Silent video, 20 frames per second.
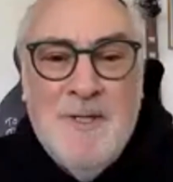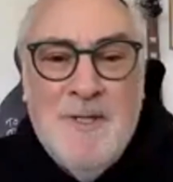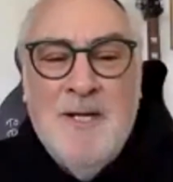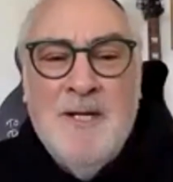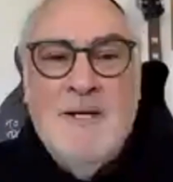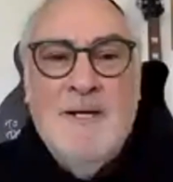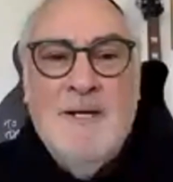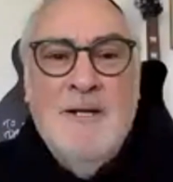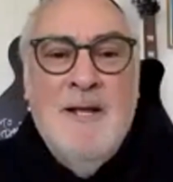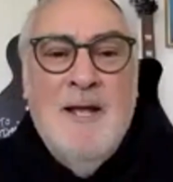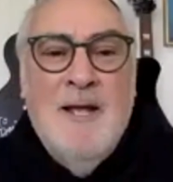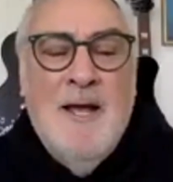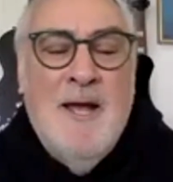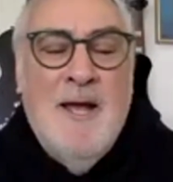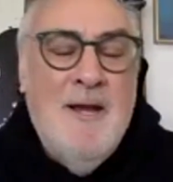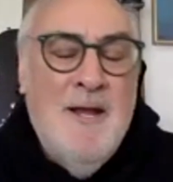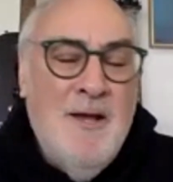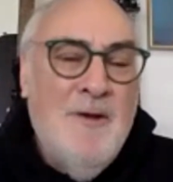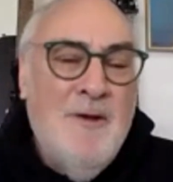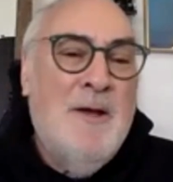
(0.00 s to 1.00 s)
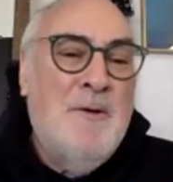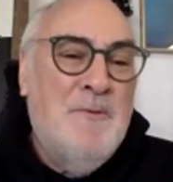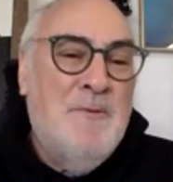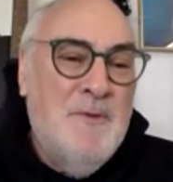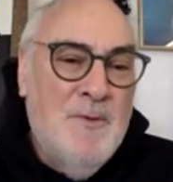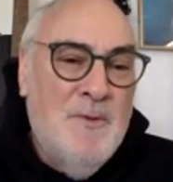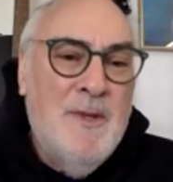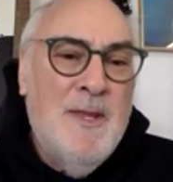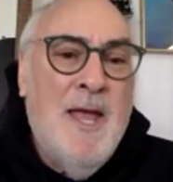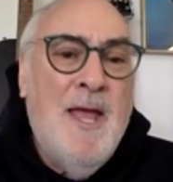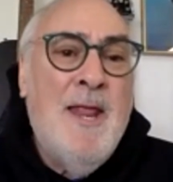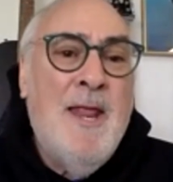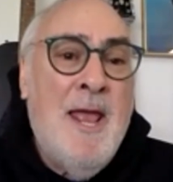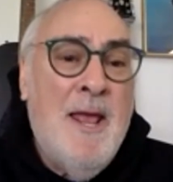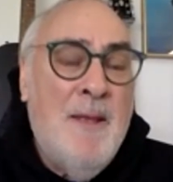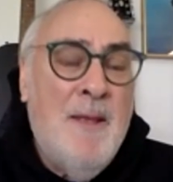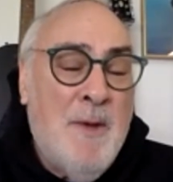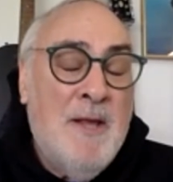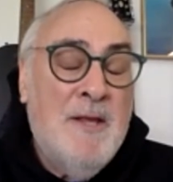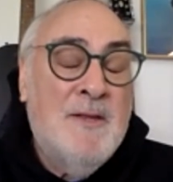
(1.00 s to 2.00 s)
And I know I was doing that
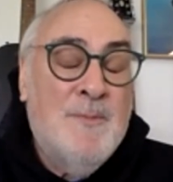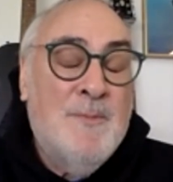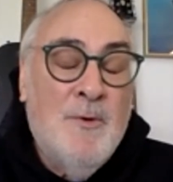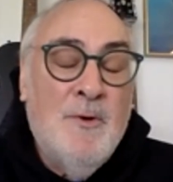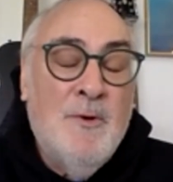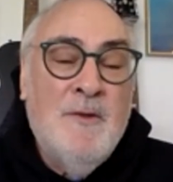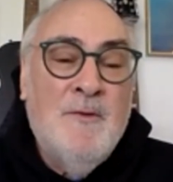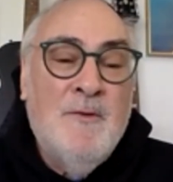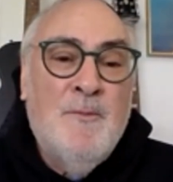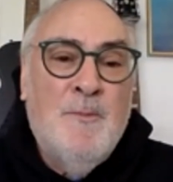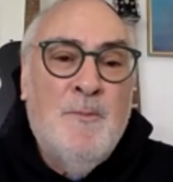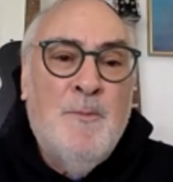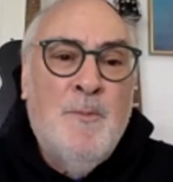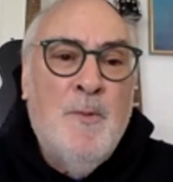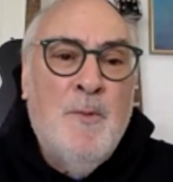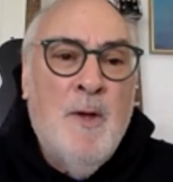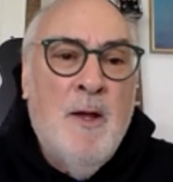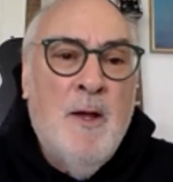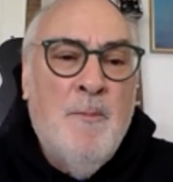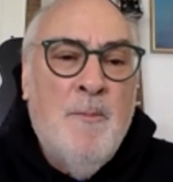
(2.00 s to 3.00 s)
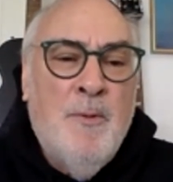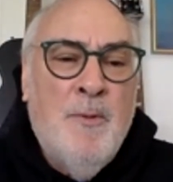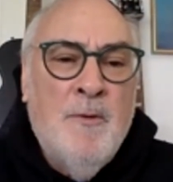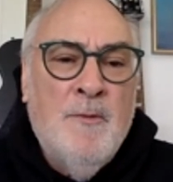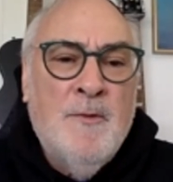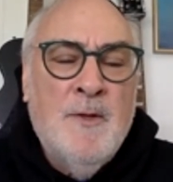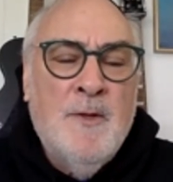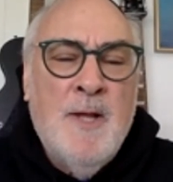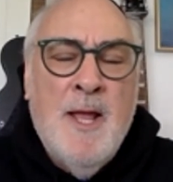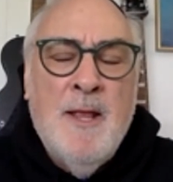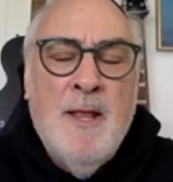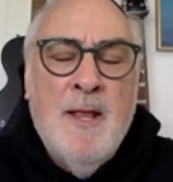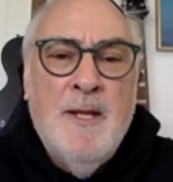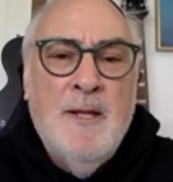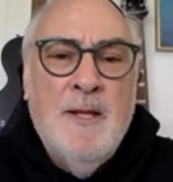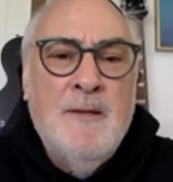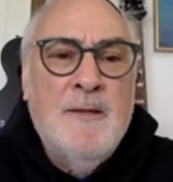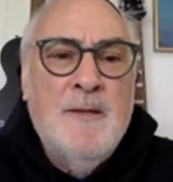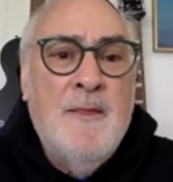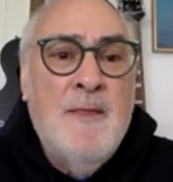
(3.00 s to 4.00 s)
and my sports
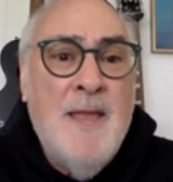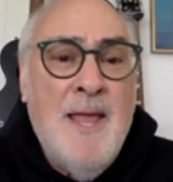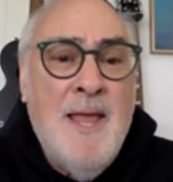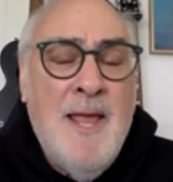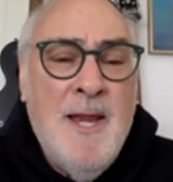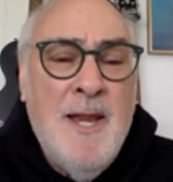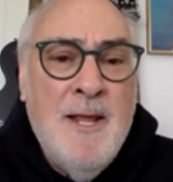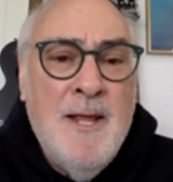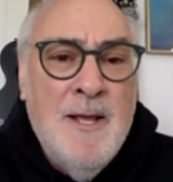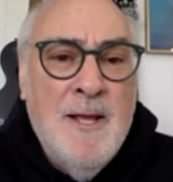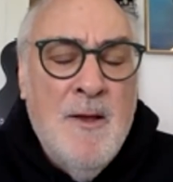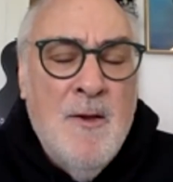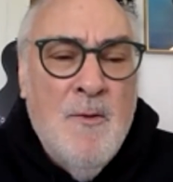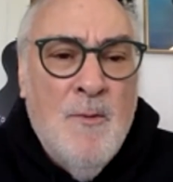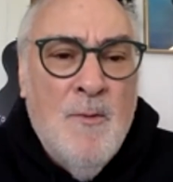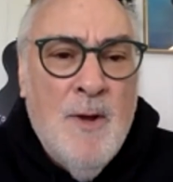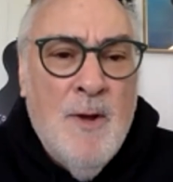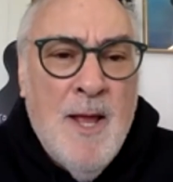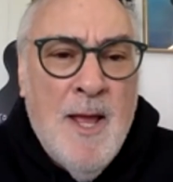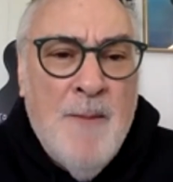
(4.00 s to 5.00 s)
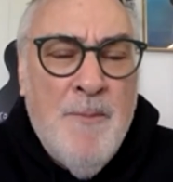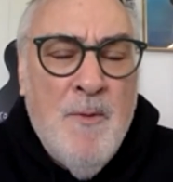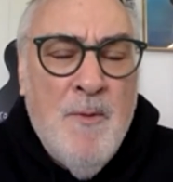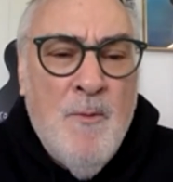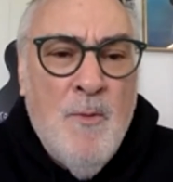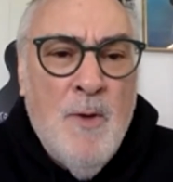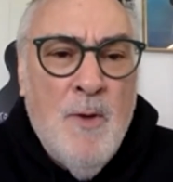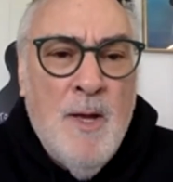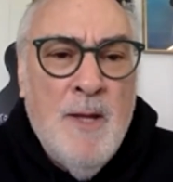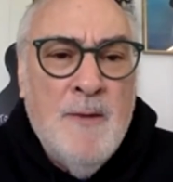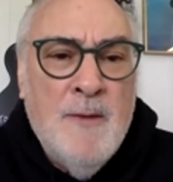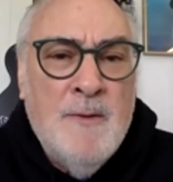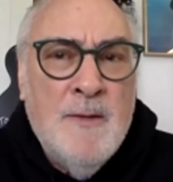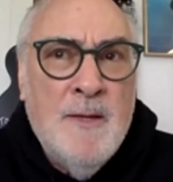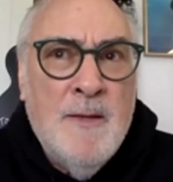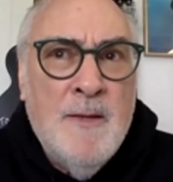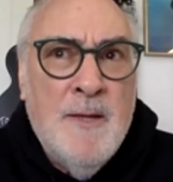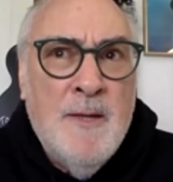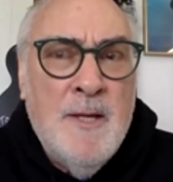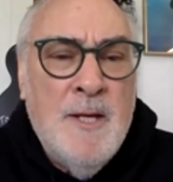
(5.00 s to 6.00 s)
personalities. And then what happened was
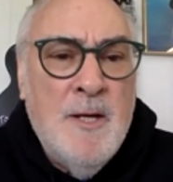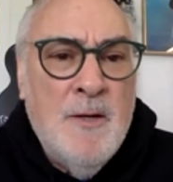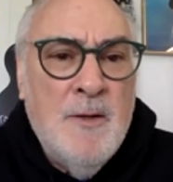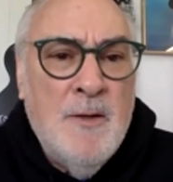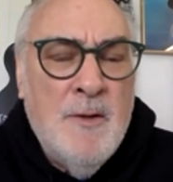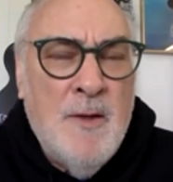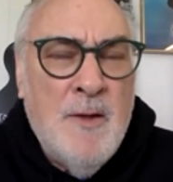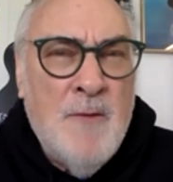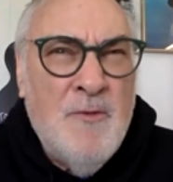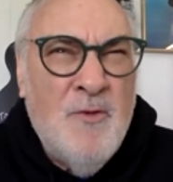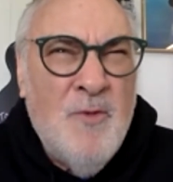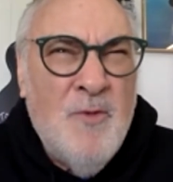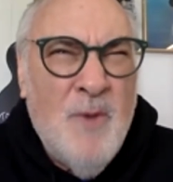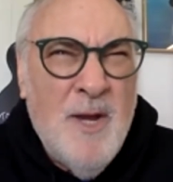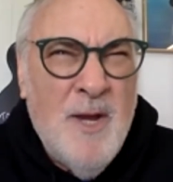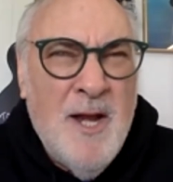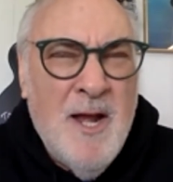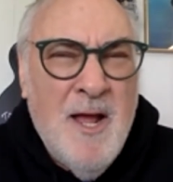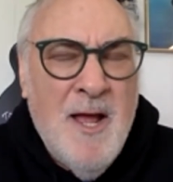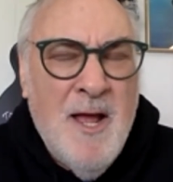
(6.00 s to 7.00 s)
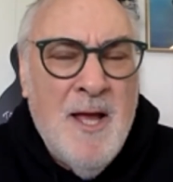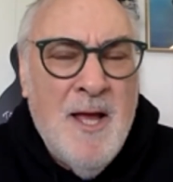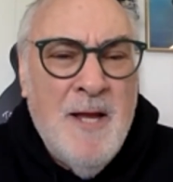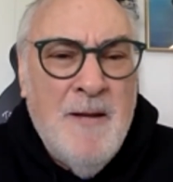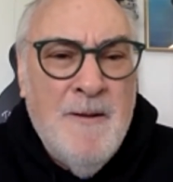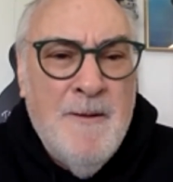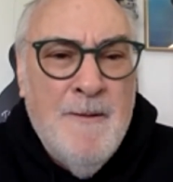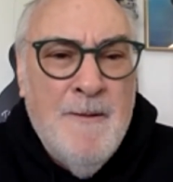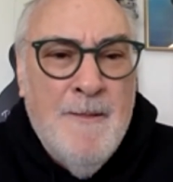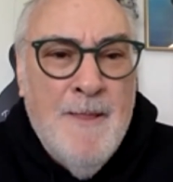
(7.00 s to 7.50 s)
in the year I was 29.